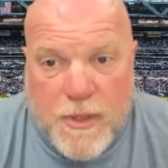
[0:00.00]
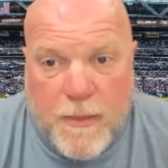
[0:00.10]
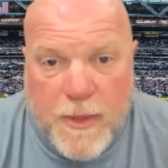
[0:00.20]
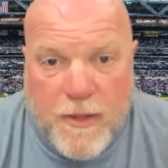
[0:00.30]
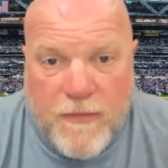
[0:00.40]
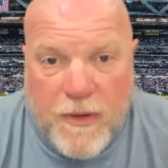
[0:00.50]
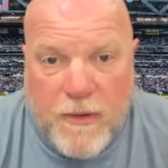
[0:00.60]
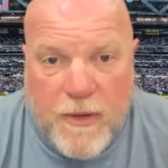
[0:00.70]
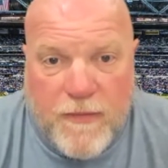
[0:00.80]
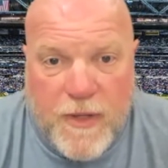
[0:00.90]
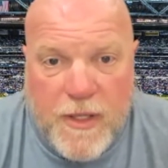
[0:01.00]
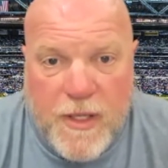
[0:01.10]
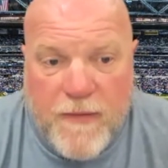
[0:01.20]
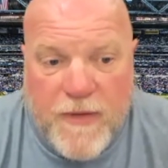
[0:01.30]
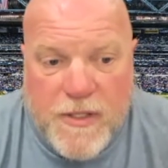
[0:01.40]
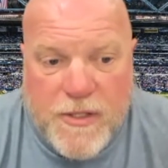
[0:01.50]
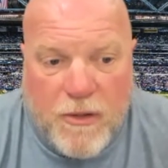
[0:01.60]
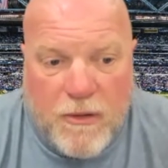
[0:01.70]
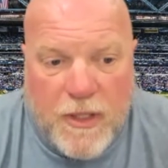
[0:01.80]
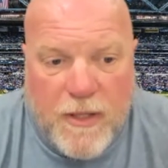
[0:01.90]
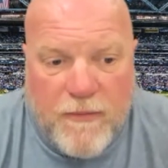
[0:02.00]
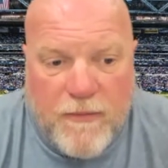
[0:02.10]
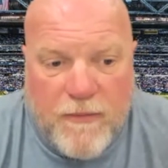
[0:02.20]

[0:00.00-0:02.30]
I mean, if they're if he if he's going to leave,